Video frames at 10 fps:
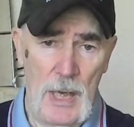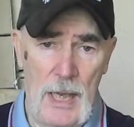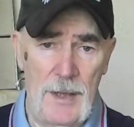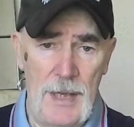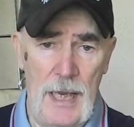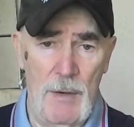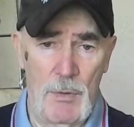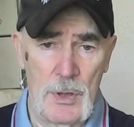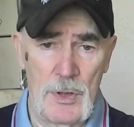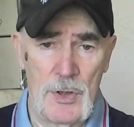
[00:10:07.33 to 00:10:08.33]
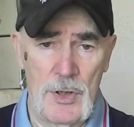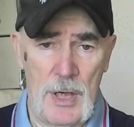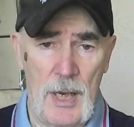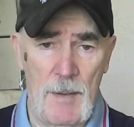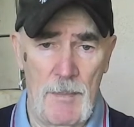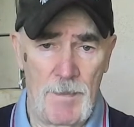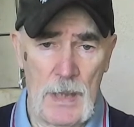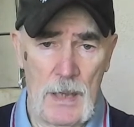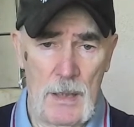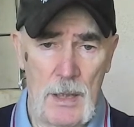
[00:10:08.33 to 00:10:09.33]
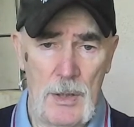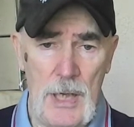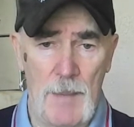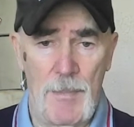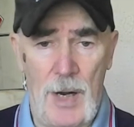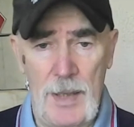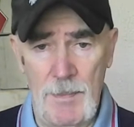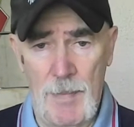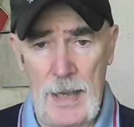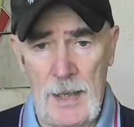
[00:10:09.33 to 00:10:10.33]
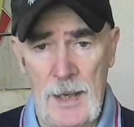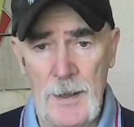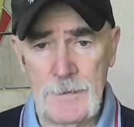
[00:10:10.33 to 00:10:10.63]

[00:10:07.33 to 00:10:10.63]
and there was Jan Breitenbach,